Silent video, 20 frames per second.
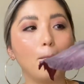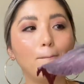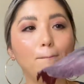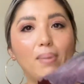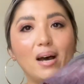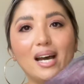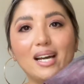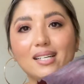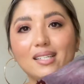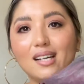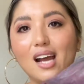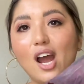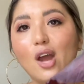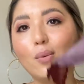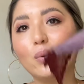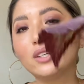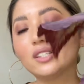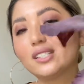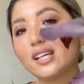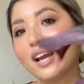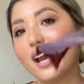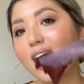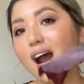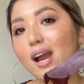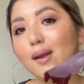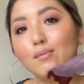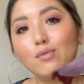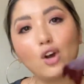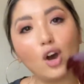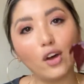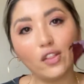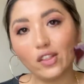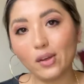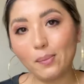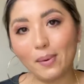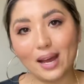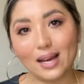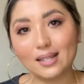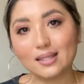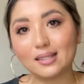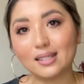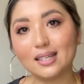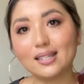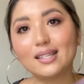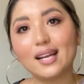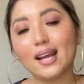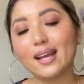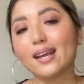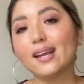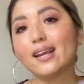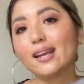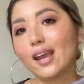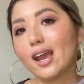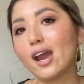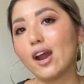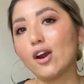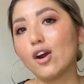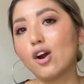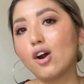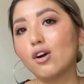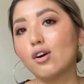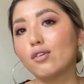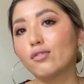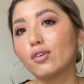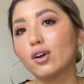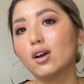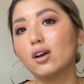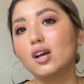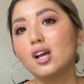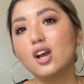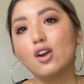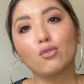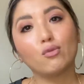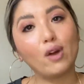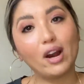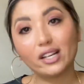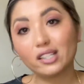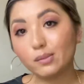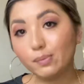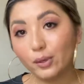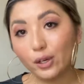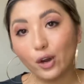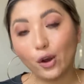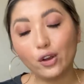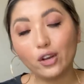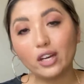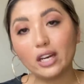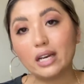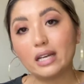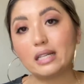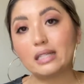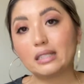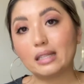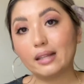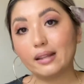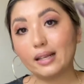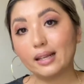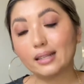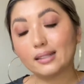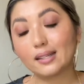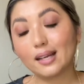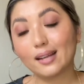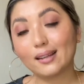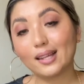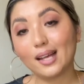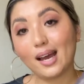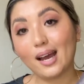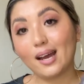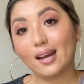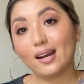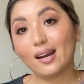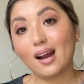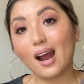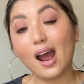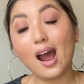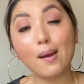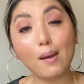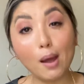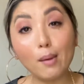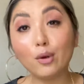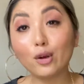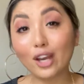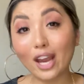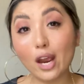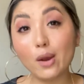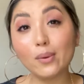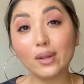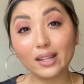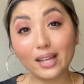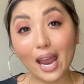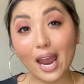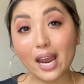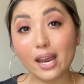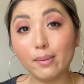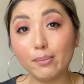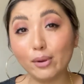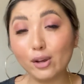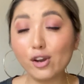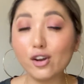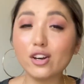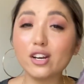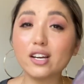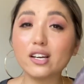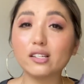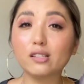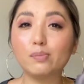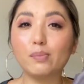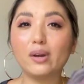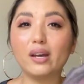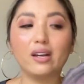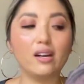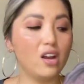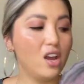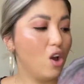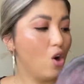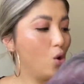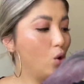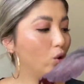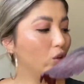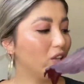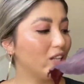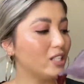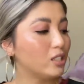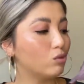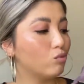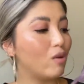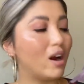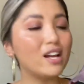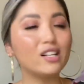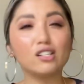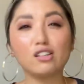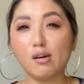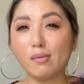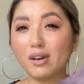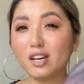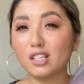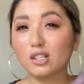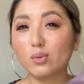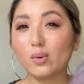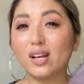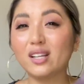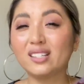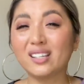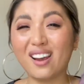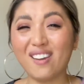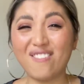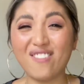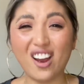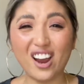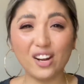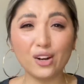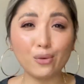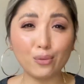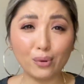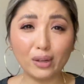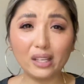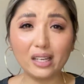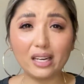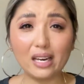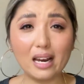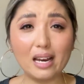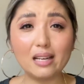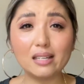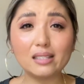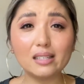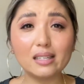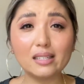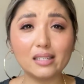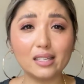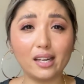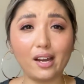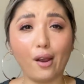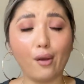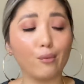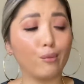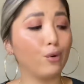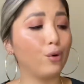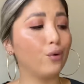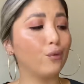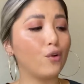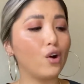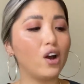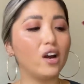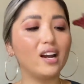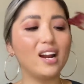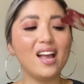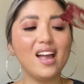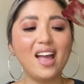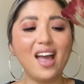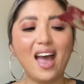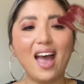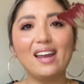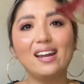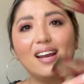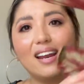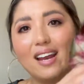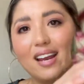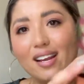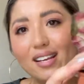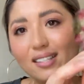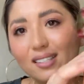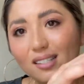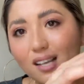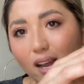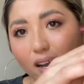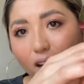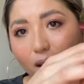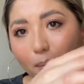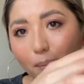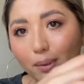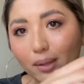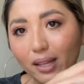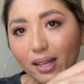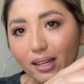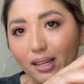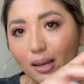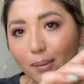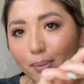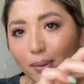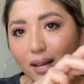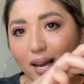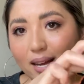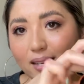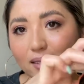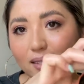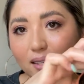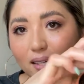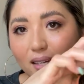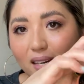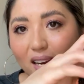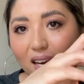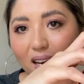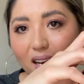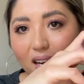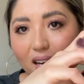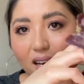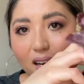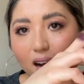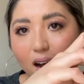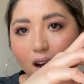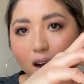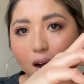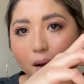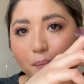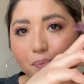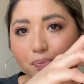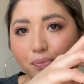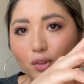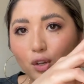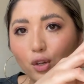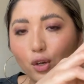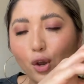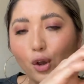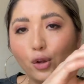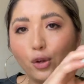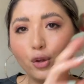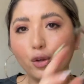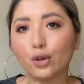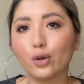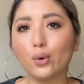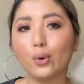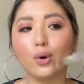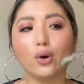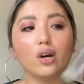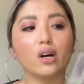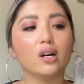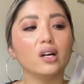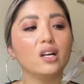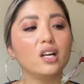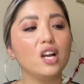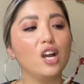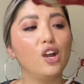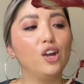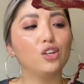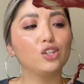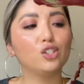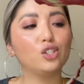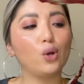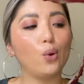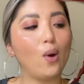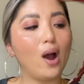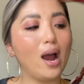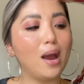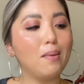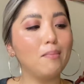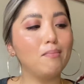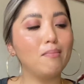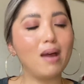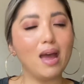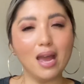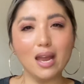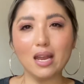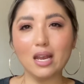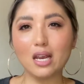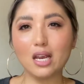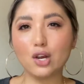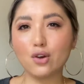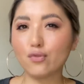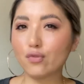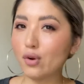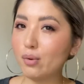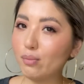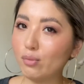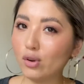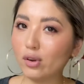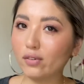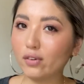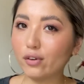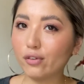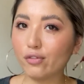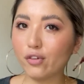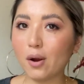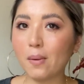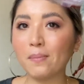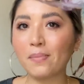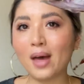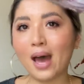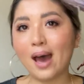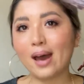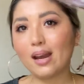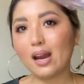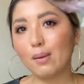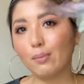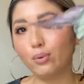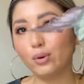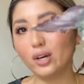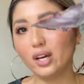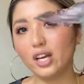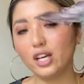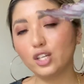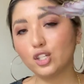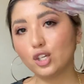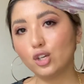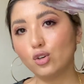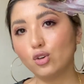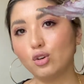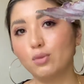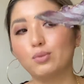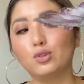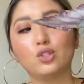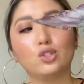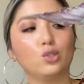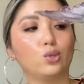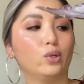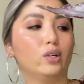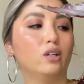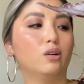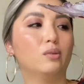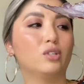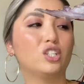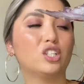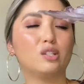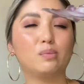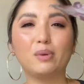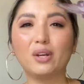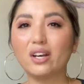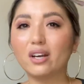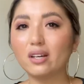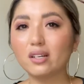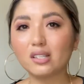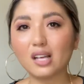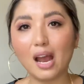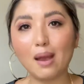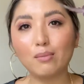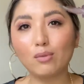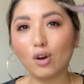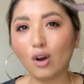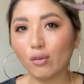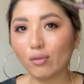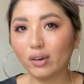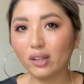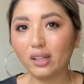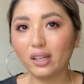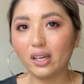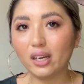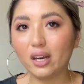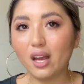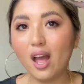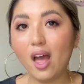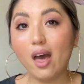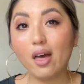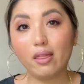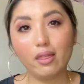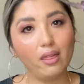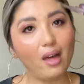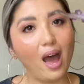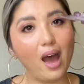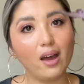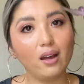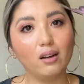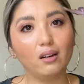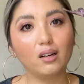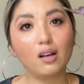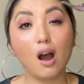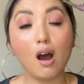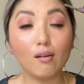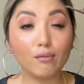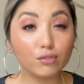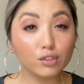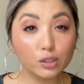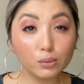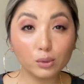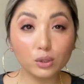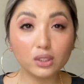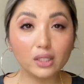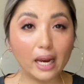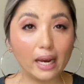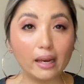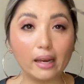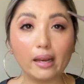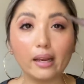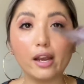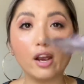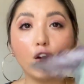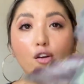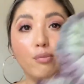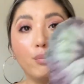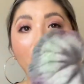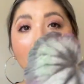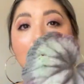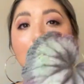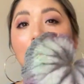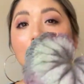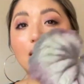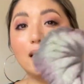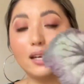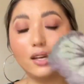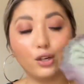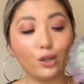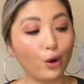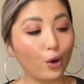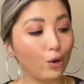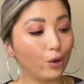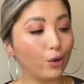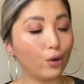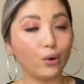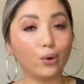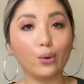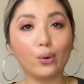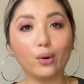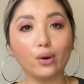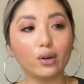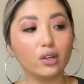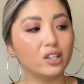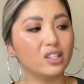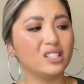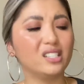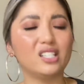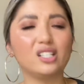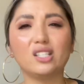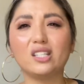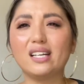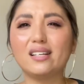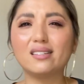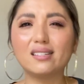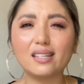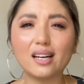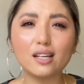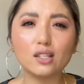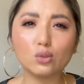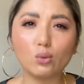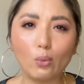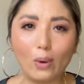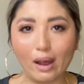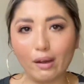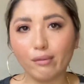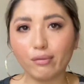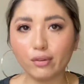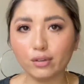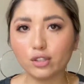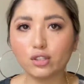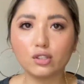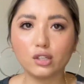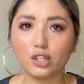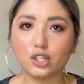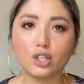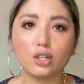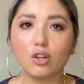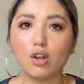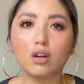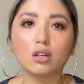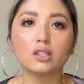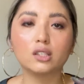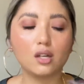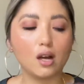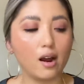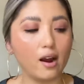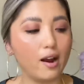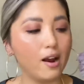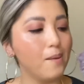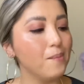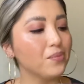But I will say I'm not the best at taking care of Rex begonias and things like that. I'm okay with cane begonias, but all these rhizomatous ones I find are really easy to get root rot, and it is completely planted in coco coir, so I may remove it from that and put it into normal soil, just because I'm not really that comfortable taking care of plants in coco coir because it stays wet for such a long time.